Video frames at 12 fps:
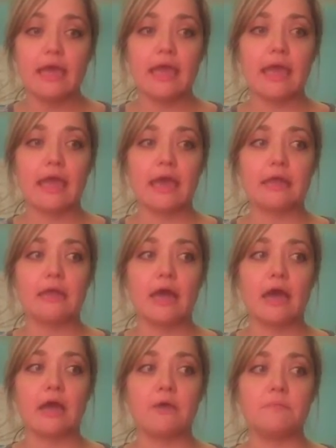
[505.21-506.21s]

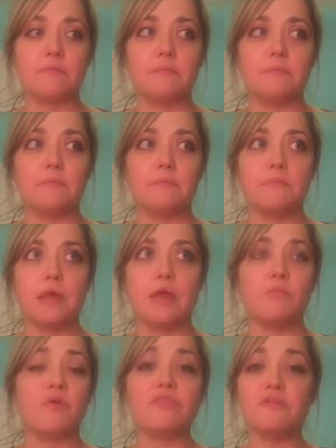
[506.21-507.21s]

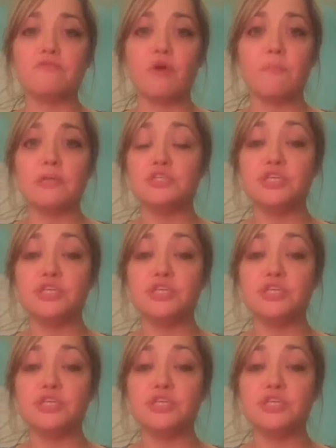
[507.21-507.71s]
And within 4 months,